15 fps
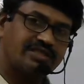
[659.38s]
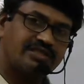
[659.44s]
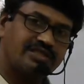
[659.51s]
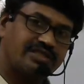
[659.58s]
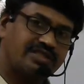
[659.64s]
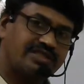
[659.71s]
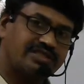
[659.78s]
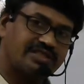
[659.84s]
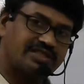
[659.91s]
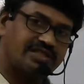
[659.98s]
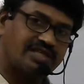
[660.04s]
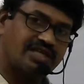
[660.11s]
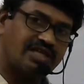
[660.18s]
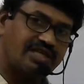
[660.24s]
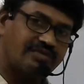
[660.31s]
there is
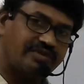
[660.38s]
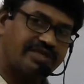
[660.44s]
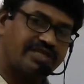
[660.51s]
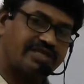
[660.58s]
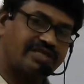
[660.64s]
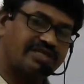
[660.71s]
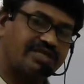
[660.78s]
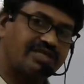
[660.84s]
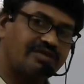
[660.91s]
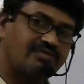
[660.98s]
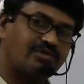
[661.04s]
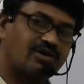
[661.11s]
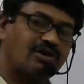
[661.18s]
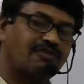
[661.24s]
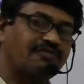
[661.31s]
a limited number
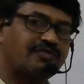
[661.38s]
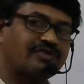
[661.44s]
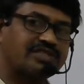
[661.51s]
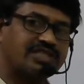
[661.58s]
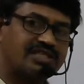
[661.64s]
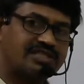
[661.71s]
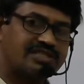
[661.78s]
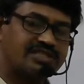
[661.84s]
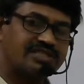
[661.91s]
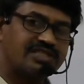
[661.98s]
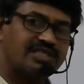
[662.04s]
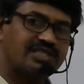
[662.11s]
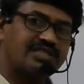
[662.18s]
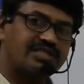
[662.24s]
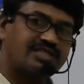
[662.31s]
of shells,
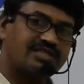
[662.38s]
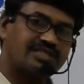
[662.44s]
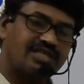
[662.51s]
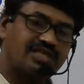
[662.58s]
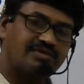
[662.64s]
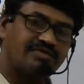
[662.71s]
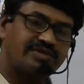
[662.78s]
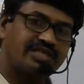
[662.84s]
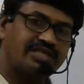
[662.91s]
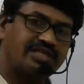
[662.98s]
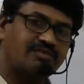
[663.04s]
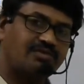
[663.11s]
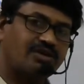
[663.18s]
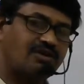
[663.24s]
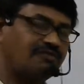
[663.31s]
there is a limited
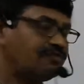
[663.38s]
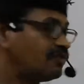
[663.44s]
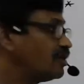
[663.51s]
number of